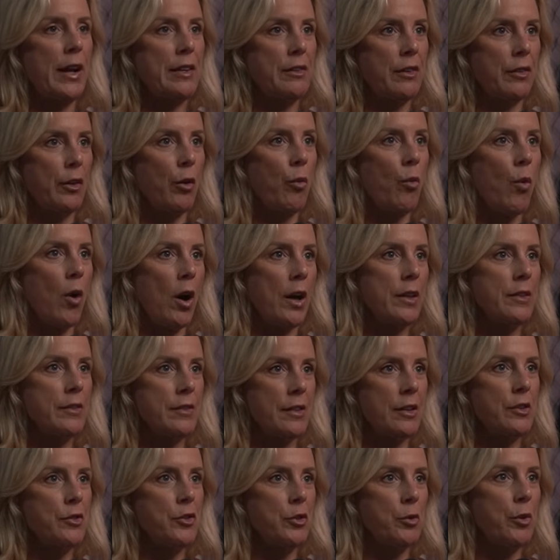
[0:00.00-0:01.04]
to the ones
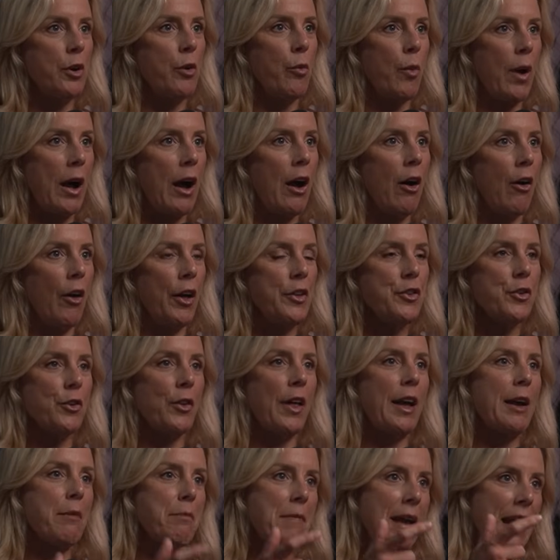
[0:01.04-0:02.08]
that do it well, and you're
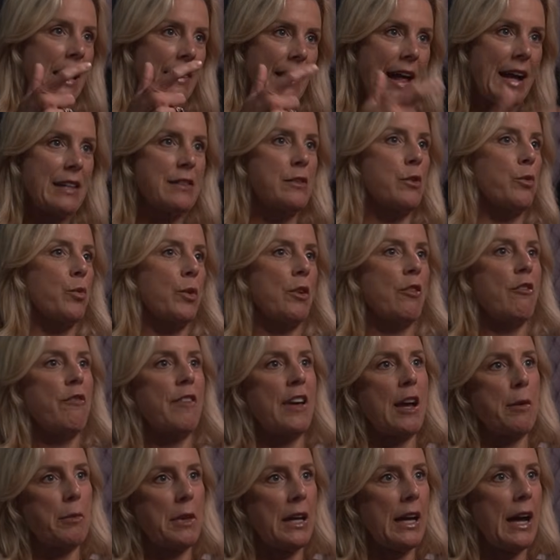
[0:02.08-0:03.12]
like, man, that's a real
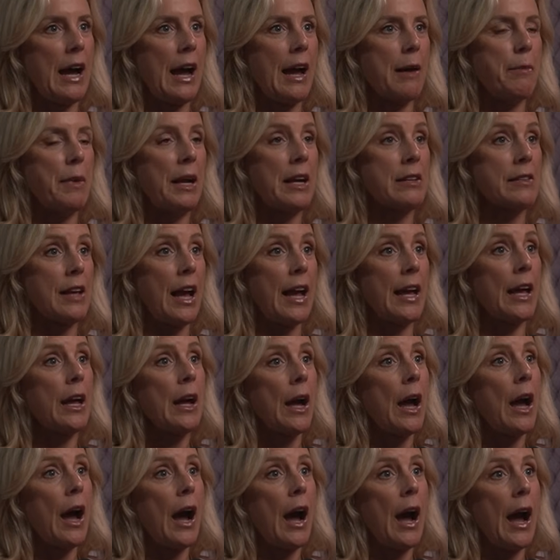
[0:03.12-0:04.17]
Family Guy because yeah. I,
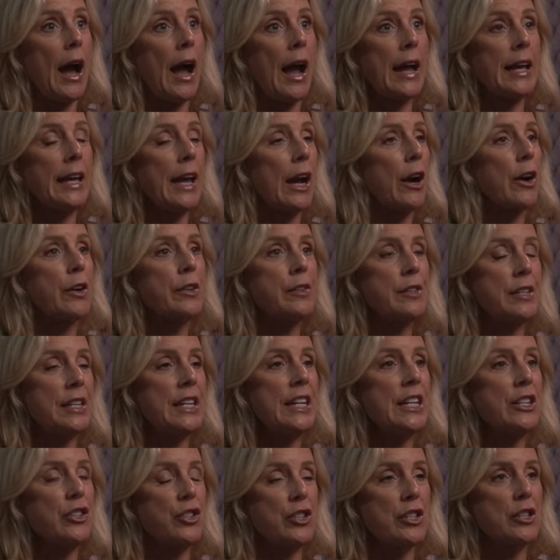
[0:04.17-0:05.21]
yeah. I I
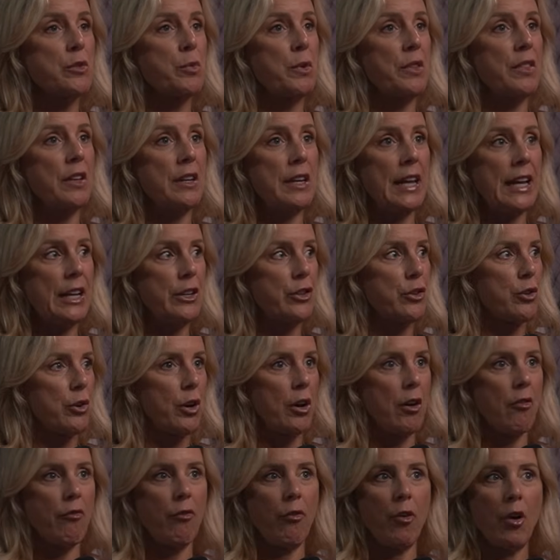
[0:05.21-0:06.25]
guarantee just with the nature
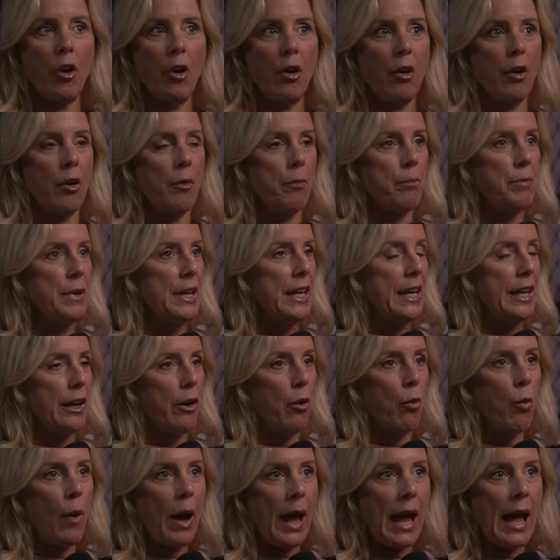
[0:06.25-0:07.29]
of being
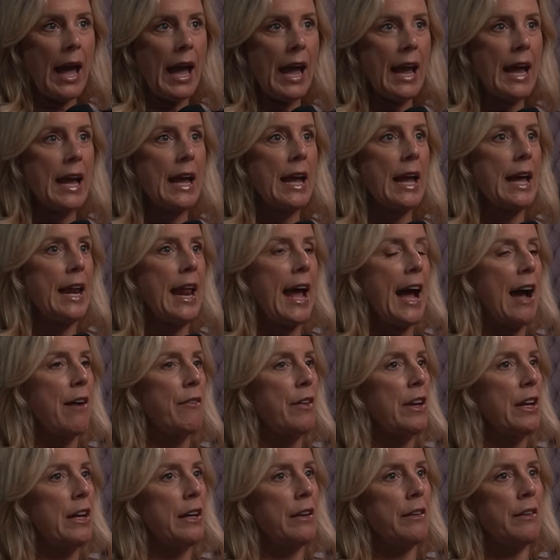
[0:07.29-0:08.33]
away and
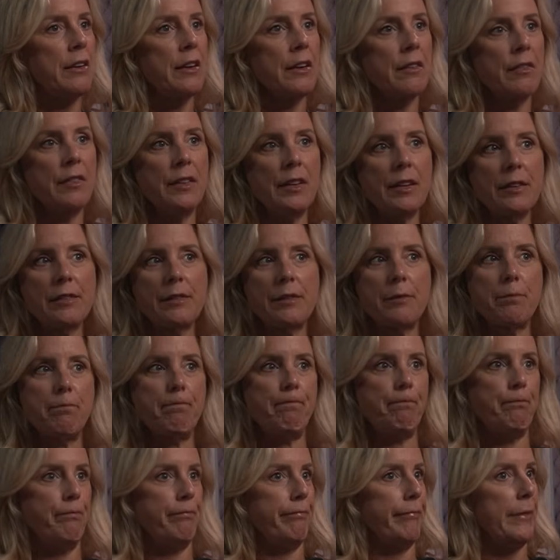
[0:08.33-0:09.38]
having this
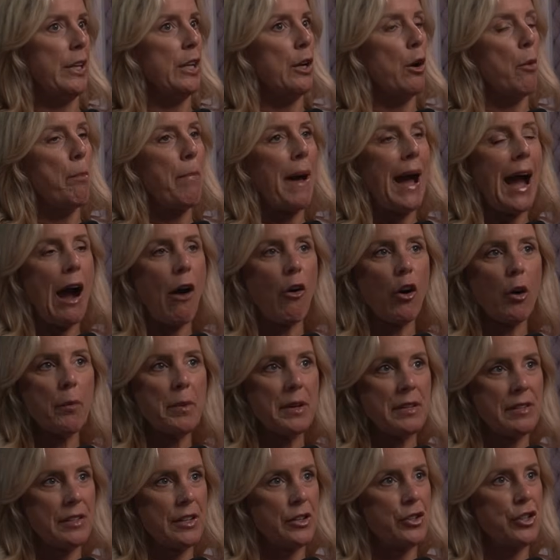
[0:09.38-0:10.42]
you know power
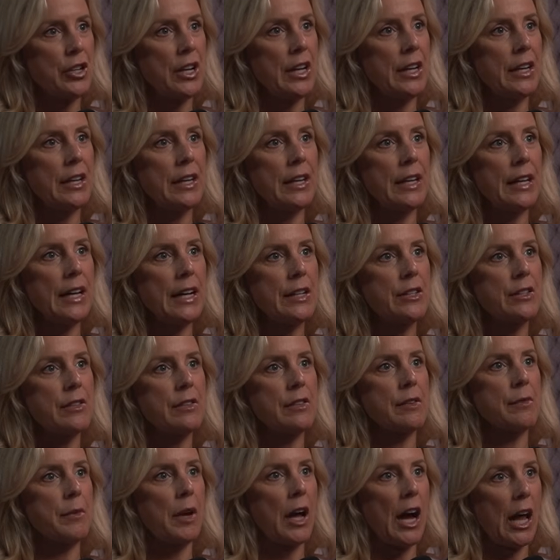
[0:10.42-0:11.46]
position, it's
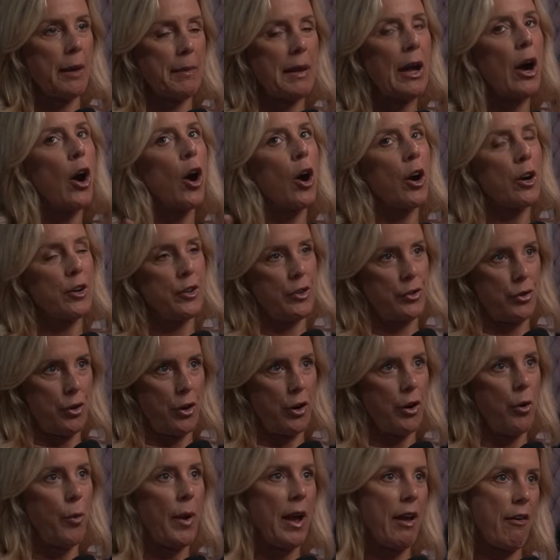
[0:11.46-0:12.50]
got to be hard to turn
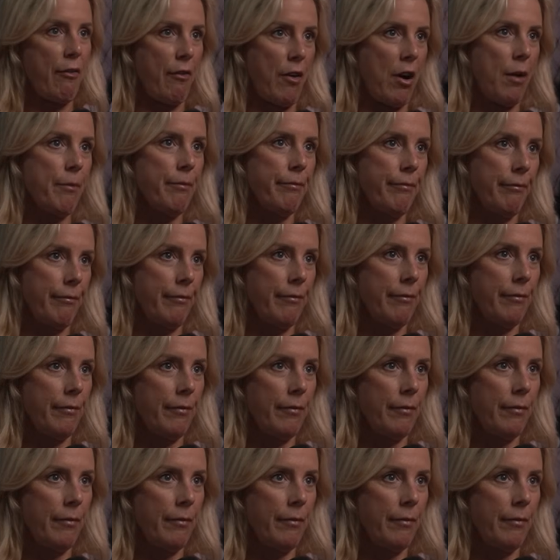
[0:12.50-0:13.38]
away from. Yeah.